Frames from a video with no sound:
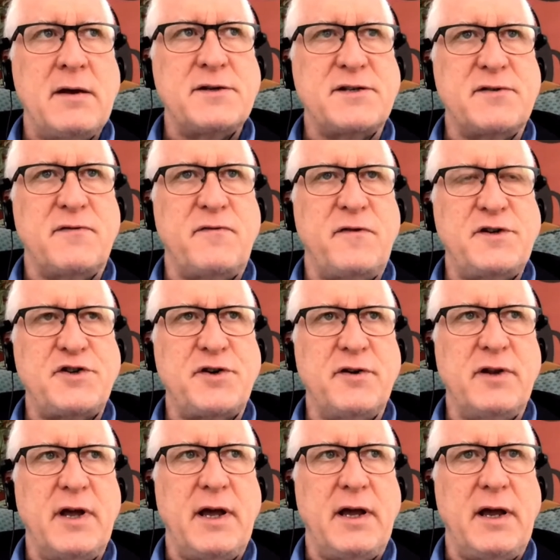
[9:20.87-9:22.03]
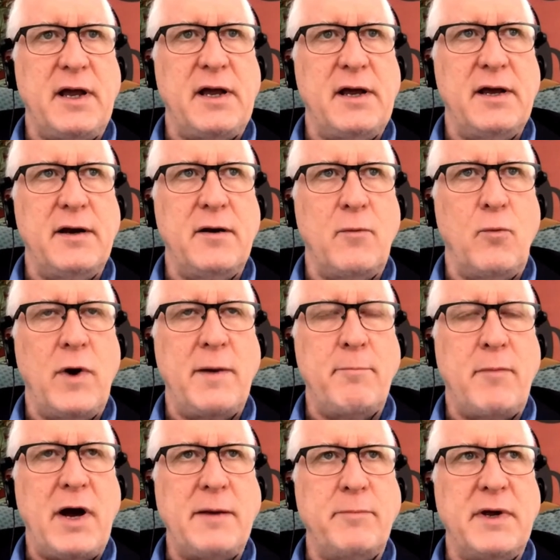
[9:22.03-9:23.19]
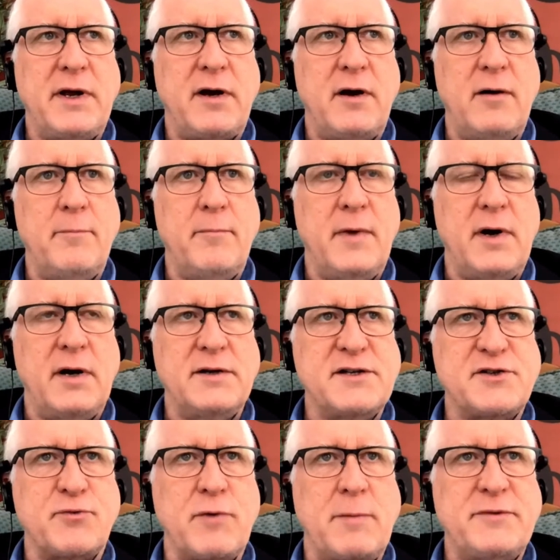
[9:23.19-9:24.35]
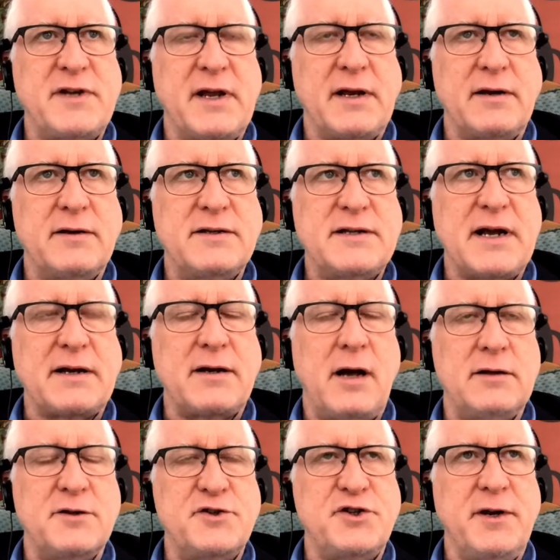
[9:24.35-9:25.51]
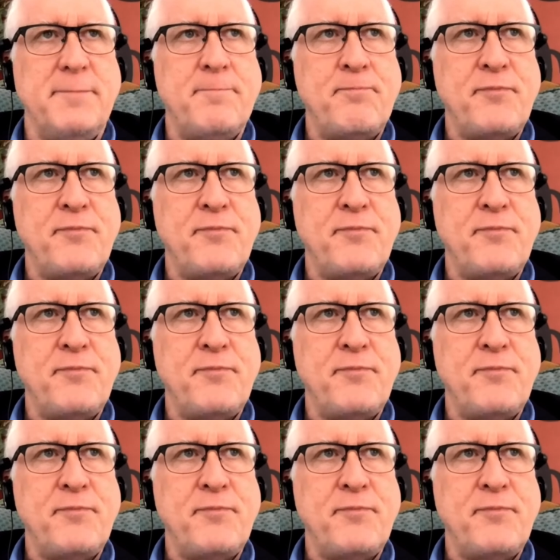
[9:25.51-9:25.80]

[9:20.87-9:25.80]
sufficiently in what might become a disrupting technology.